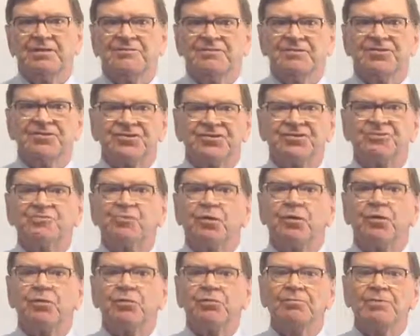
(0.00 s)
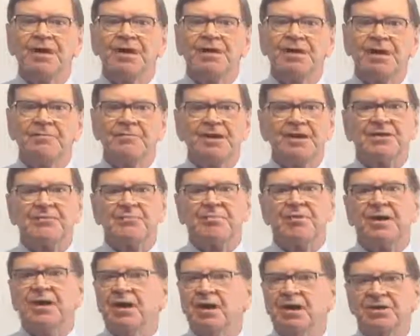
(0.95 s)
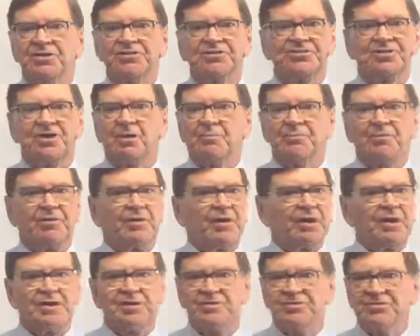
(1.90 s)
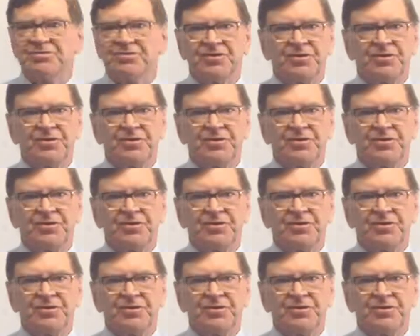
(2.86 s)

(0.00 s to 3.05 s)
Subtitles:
for the small, medium enterprise operators,